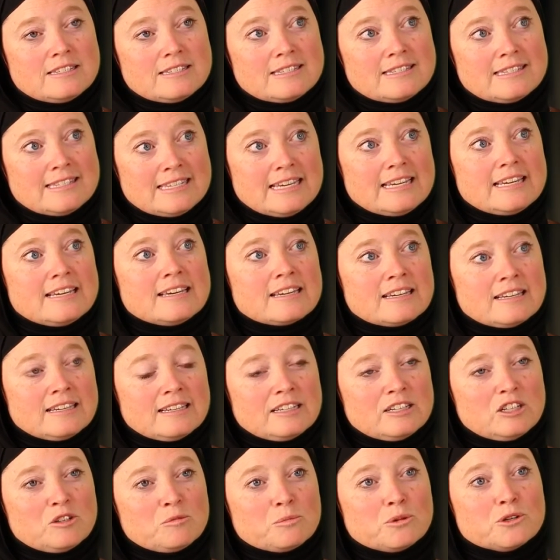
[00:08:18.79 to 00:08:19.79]
seek
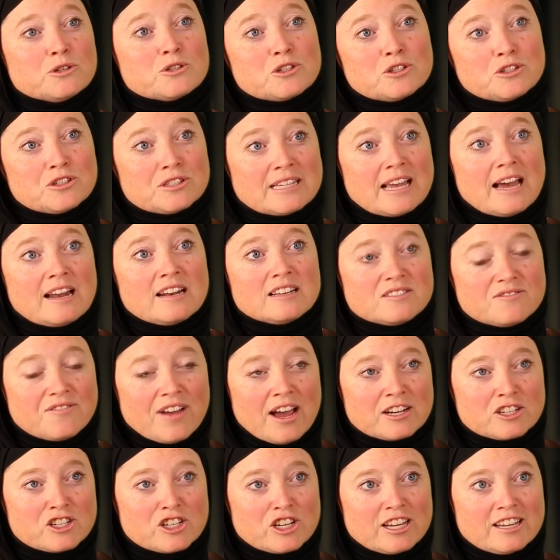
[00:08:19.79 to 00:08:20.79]
personal
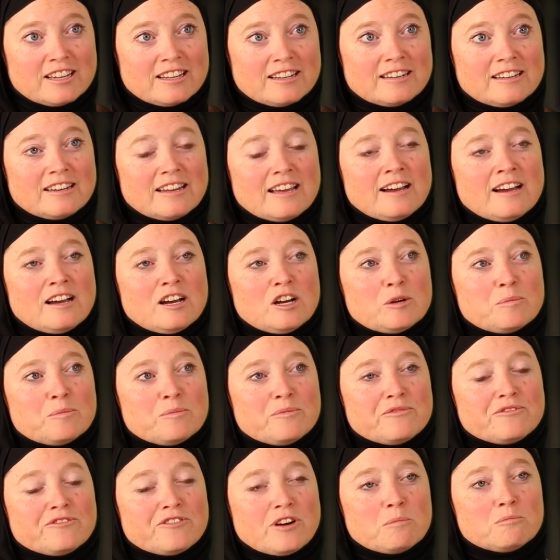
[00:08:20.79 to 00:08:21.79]
satisfaction
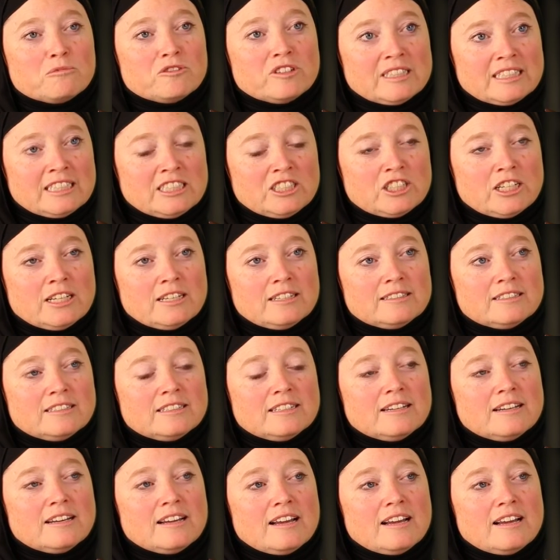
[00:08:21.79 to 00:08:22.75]
um, from religion.